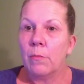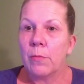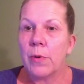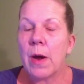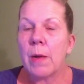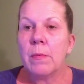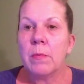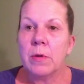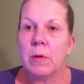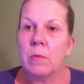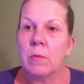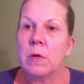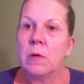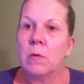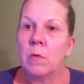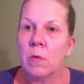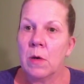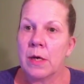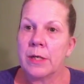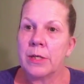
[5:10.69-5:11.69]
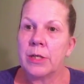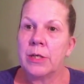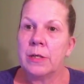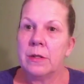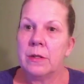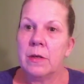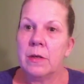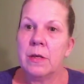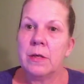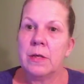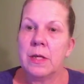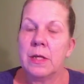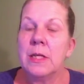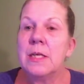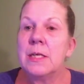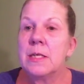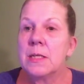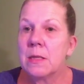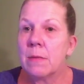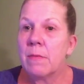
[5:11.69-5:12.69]
probably will watch at
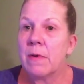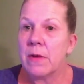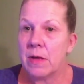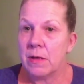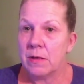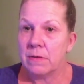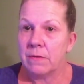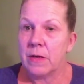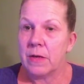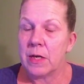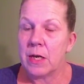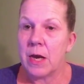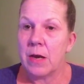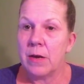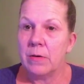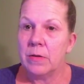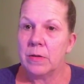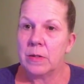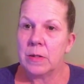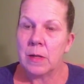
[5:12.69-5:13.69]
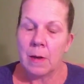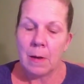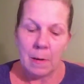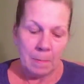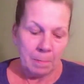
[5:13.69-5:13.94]
least some of his videos.